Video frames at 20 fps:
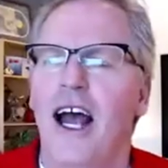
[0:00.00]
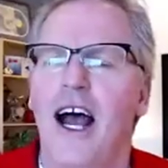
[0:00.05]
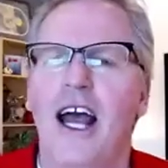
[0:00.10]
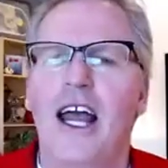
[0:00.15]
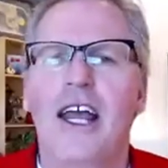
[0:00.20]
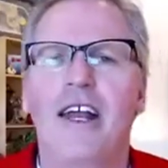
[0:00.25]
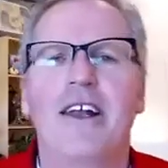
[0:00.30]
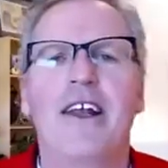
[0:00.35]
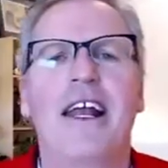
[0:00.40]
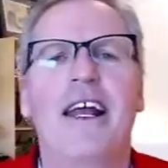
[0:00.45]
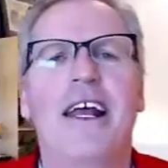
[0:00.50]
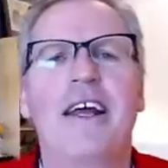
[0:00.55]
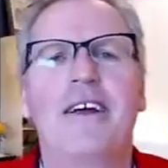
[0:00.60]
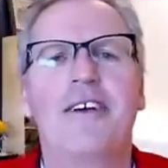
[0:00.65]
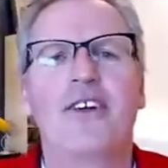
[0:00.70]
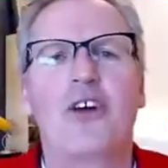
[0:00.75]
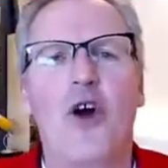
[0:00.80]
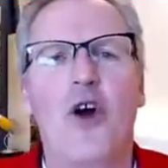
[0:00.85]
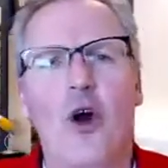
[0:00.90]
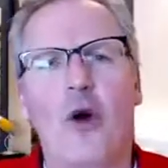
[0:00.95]
it
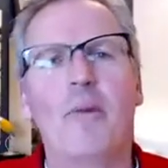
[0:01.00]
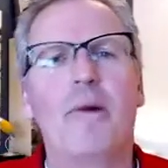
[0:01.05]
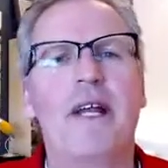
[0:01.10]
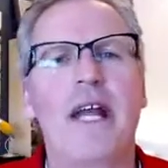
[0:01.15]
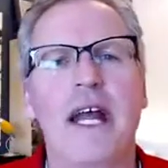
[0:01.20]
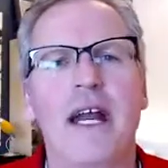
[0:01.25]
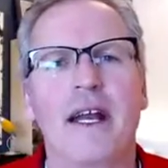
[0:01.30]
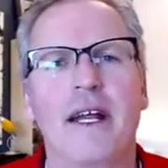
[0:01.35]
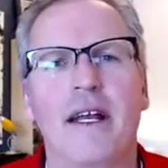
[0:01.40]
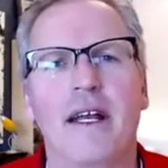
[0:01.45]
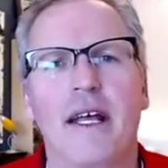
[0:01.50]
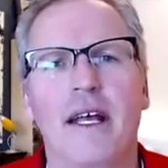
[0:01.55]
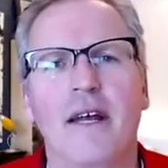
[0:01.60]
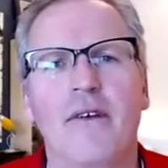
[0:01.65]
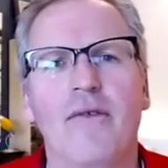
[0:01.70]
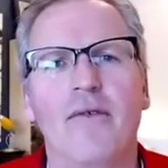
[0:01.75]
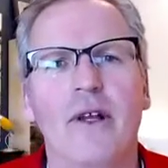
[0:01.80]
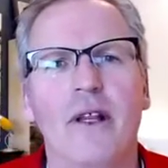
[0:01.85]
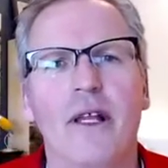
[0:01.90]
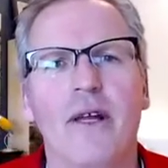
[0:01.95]
culminated in
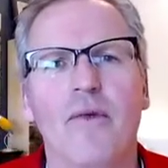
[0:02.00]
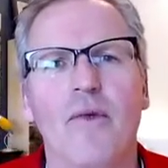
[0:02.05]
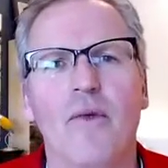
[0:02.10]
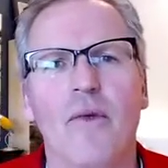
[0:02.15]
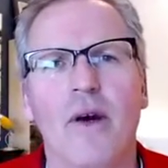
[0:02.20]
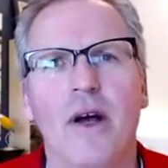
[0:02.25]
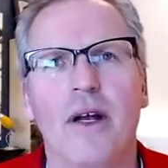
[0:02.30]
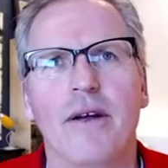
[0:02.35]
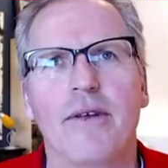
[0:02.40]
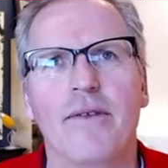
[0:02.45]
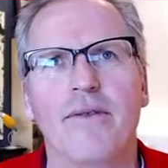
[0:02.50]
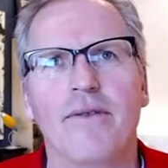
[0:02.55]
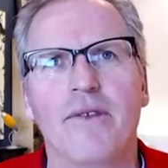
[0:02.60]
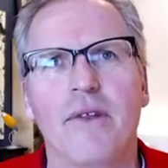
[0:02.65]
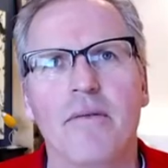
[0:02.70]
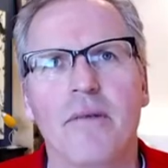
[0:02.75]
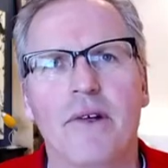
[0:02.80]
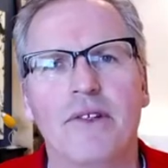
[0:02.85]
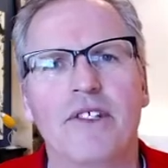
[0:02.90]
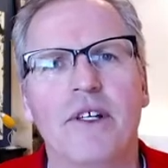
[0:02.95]
really one of
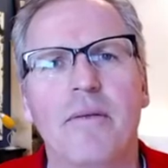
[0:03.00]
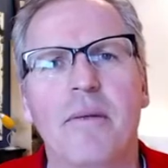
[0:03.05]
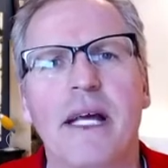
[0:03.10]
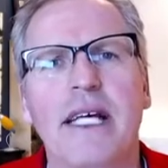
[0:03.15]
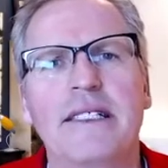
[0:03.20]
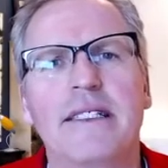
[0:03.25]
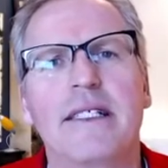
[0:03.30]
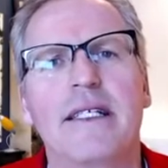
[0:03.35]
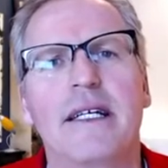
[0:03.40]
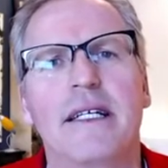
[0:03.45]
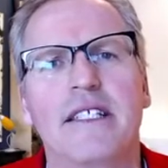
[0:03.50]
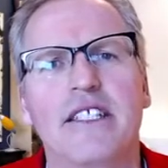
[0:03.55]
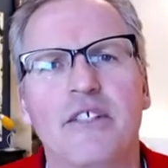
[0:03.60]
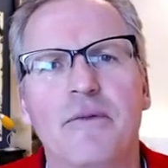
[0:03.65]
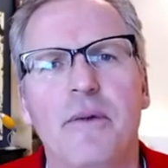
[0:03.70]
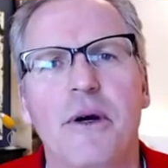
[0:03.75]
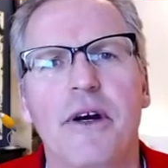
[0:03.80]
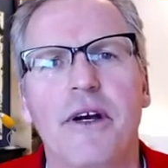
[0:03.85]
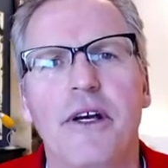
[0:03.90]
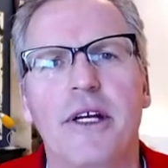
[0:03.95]
the most amazing
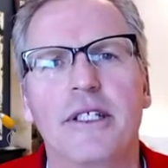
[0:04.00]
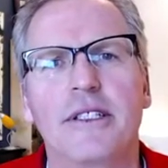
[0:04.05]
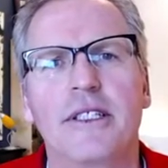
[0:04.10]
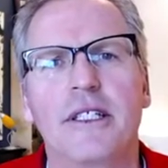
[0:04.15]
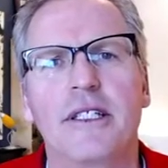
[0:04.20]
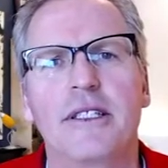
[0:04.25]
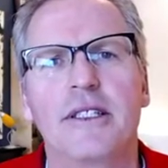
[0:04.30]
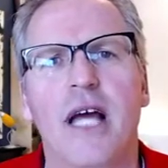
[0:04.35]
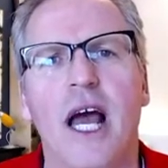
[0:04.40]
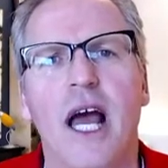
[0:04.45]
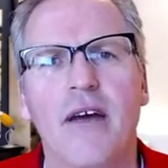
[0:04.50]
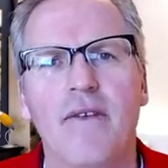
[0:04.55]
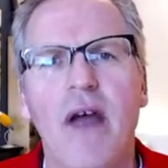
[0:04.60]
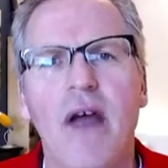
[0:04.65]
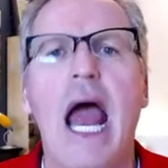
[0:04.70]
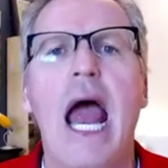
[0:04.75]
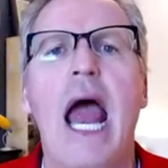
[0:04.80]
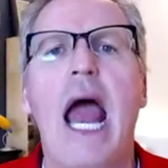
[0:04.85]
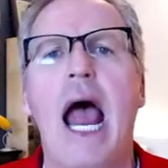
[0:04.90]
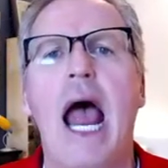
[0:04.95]
experiences I've
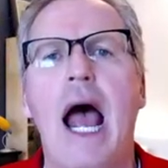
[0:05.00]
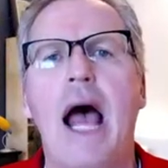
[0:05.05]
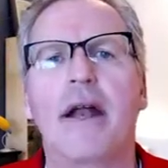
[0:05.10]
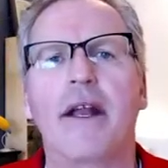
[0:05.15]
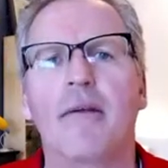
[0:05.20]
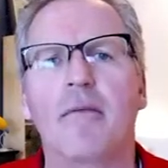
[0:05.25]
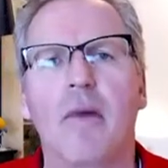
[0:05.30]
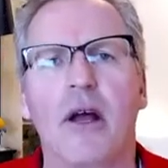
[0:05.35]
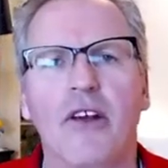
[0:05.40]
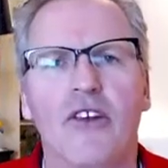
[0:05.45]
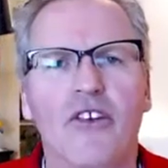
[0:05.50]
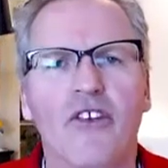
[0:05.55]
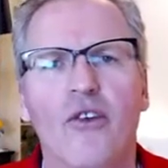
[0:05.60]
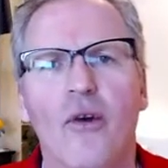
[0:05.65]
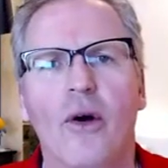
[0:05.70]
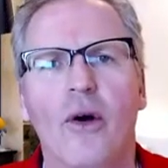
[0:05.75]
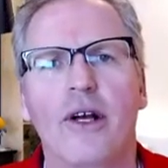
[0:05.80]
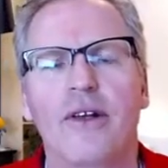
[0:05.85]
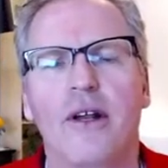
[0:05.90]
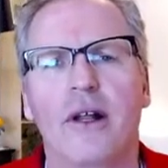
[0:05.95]
had in my
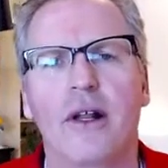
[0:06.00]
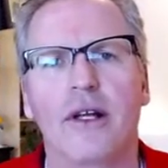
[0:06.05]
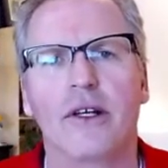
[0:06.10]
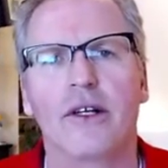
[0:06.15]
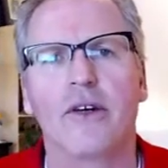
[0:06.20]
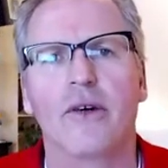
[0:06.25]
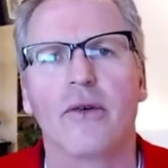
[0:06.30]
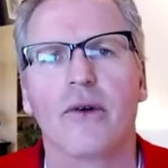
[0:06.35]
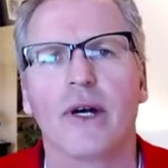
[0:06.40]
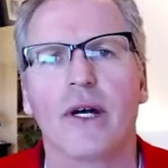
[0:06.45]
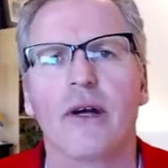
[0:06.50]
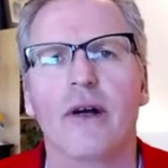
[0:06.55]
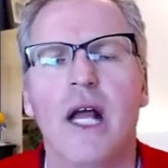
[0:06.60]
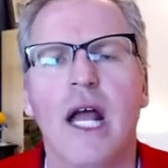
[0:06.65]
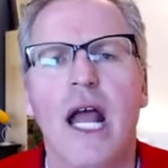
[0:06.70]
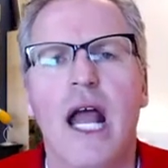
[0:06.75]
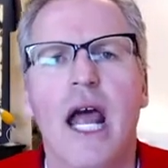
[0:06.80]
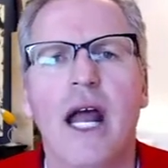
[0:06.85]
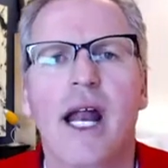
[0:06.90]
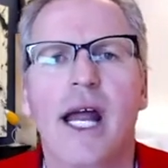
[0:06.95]
storytelling career,
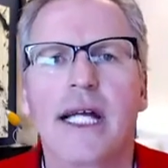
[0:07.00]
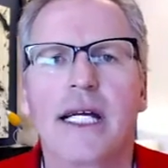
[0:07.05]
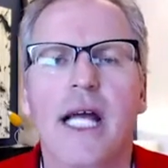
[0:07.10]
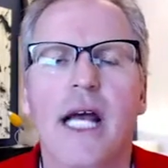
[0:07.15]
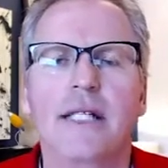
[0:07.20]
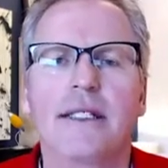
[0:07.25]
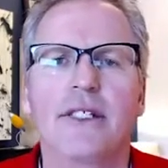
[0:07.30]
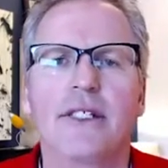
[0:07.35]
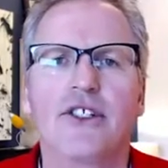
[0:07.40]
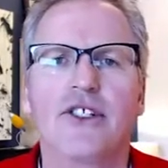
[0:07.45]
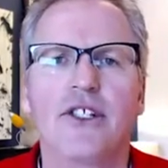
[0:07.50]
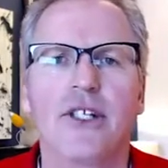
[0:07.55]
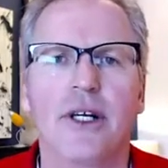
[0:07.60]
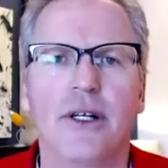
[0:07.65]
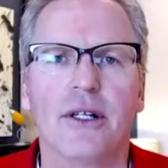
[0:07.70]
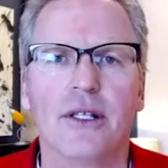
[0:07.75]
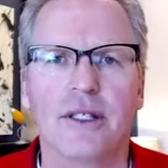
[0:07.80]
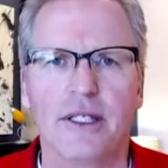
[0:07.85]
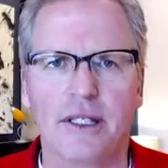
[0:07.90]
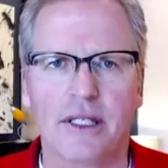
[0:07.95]
and I got to share
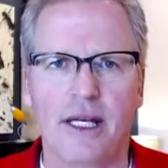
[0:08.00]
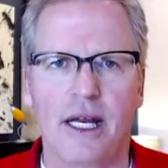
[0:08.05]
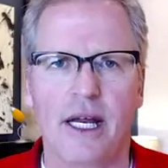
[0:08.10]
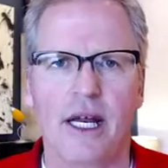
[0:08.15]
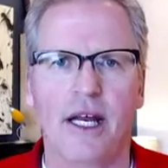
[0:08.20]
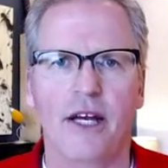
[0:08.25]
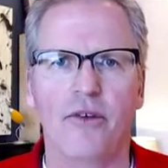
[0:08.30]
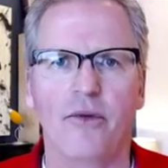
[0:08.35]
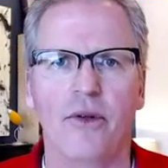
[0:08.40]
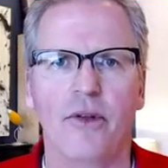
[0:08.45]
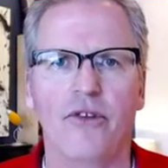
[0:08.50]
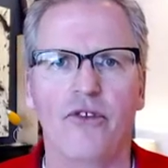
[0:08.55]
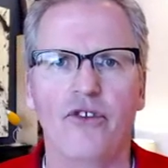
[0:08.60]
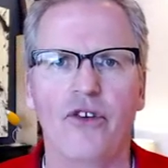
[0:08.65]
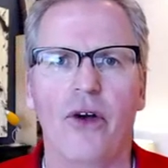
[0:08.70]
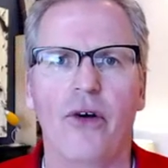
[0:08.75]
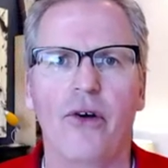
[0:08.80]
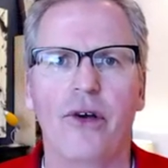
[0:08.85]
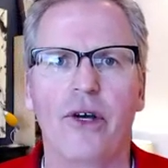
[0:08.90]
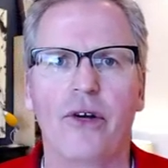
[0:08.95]
the stage with
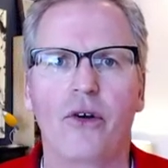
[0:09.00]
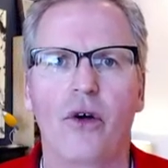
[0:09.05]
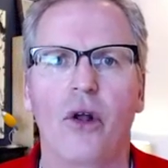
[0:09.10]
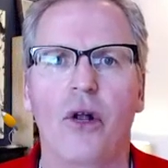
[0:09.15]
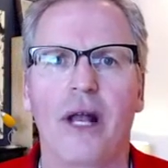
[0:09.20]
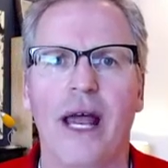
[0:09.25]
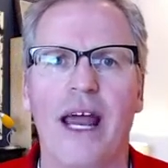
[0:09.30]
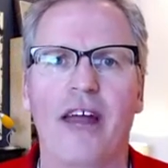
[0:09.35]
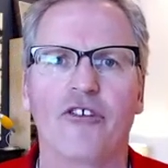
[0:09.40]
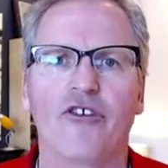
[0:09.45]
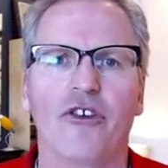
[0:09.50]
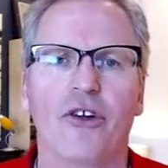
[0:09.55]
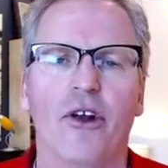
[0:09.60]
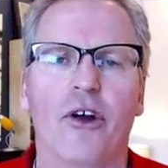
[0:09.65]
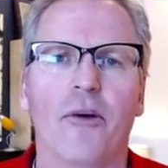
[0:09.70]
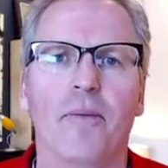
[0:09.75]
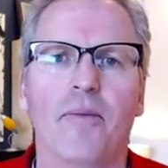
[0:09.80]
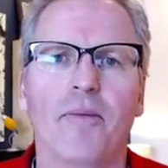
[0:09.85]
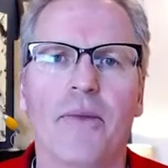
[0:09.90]
Jerry Colangelo.